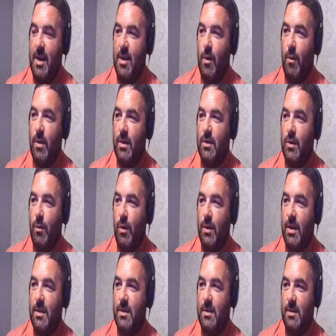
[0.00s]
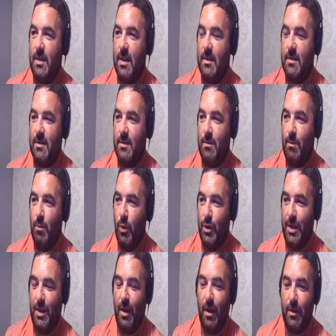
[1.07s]
one is the one that's
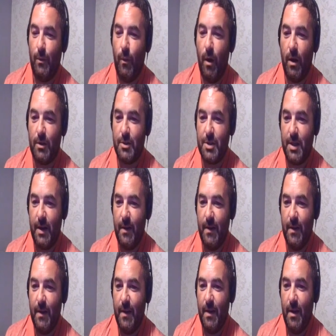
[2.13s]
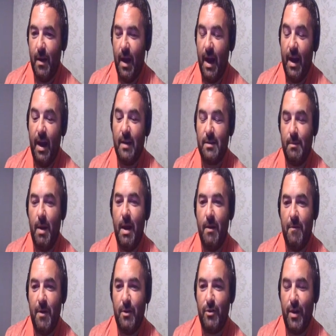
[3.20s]
muddying all the waters here. As a matter
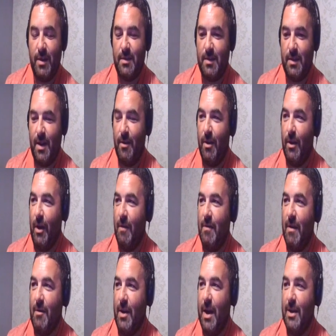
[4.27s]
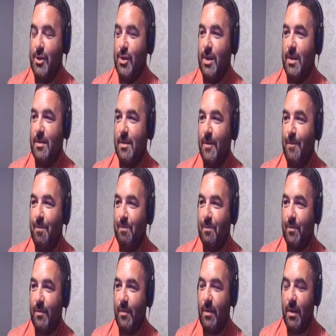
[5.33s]
of interest, Ciaran, I've never asked you this.
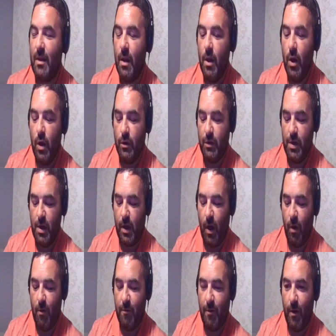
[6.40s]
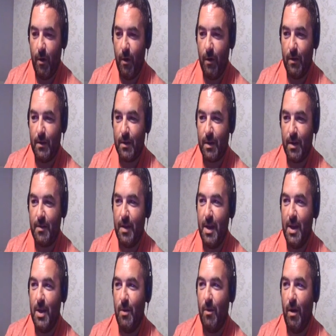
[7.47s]
Do you go for
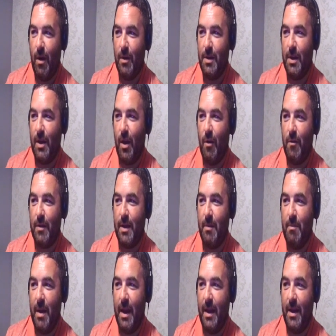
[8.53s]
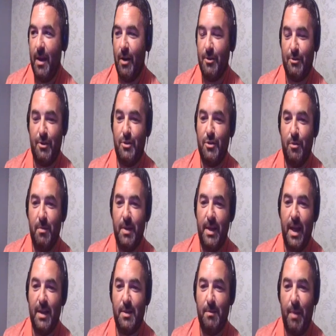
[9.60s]
Coutinho or do you go for Dembele, or is there somebody
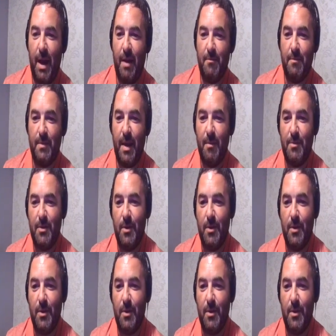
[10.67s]
else apart from them two?